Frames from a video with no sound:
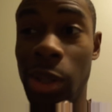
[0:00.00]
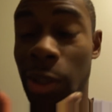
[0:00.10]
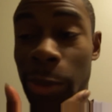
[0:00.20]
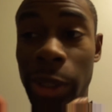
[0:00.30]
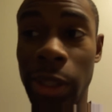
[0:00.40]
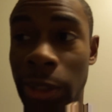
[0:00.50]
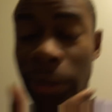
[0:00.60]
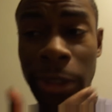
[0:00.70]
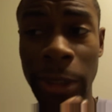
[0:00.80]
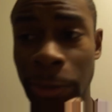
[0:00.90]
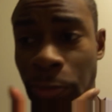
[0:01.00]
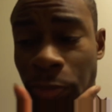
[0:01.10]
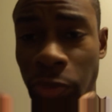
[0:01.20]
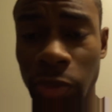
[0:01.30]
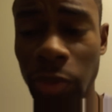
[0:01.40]
one, but
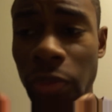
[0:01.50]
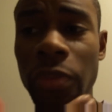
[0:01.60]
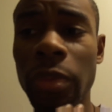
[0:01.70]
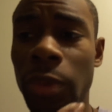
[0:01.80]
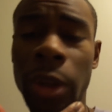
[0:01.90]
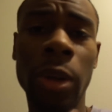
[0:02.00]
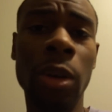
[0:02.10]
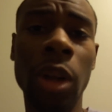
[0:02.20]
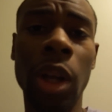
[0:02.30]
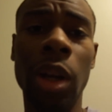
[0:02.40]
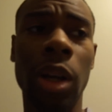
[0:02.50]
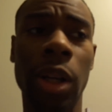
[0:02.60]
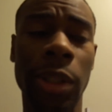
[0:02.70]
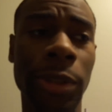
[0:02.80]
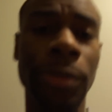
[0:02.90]
you know,
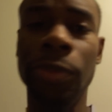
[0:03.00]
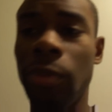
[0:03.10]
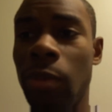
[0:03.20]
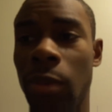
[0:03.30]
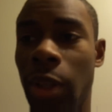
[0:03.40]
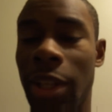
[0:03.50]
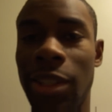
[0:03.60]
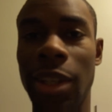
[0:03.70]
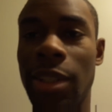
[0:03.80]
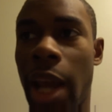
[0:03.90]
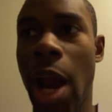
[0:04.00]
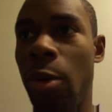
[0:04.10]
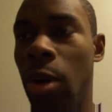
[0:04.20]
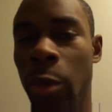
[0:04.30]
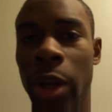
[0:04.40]
like I said,
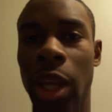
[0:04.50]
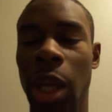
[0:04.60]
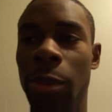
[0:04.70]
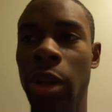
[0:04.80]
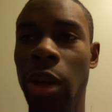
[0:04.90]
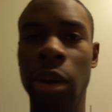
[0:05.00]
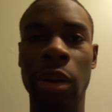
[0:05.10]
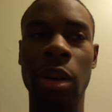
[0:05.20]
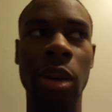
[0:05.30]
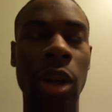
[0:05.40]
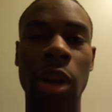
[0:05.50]
Skyrim won Game of the Year.